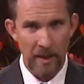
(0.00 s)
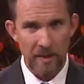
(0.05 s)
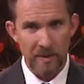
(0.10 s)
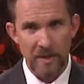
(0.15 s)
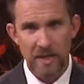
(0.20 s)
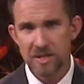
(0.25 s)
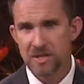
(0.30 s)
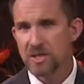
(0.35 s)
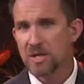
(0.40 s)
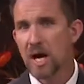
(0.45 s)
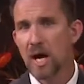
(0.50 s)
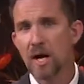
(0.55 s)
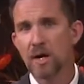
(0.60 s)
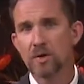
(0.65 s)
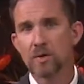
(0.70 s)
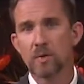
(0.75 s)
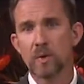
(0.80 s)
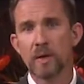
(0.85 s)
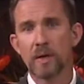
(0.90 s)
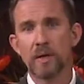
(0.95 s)
This
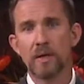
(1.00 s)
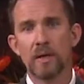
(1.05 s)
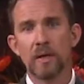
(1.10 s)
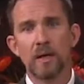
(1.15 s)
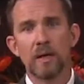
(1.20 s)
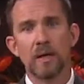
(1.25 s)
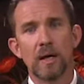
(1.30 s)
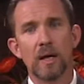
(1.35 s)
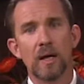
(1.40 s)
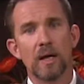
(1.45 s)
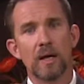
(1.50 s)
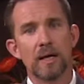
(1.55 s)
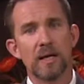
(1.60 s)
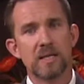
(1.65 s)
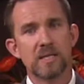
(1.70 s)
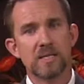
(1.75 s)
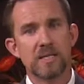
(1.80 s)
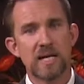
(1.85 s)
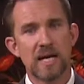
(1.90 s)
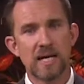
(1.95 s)
doctrine uh,
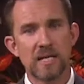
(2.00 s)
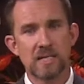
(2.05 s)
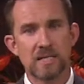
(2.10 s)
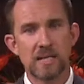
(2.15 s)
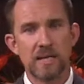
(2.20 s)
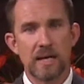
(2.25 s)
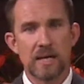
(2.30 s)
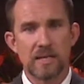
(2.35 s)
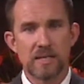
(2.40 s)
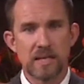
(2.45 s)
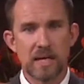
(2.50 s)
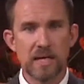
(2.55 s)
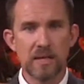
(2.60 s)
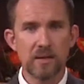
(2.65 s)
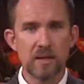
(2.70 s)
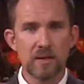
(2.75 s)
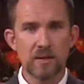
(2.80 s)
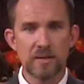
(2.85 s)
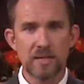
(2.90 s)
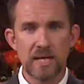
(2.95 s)
says this, in
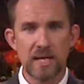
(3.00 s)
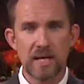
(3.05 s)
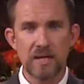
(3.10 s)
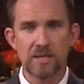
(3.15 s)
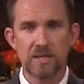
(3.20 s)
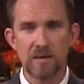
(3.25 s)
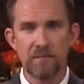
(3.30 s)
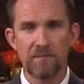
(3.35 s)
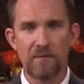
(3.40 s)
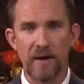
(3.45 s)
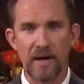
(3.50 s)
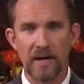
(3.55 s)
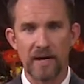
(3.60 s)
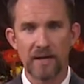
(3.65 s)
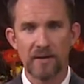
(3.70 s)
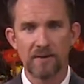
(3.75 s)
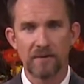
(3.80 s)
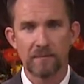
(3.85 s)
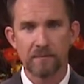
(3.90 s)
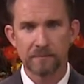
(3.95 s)
their tenets of
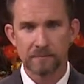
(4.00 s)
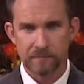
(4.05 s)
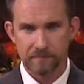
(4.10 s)
faith,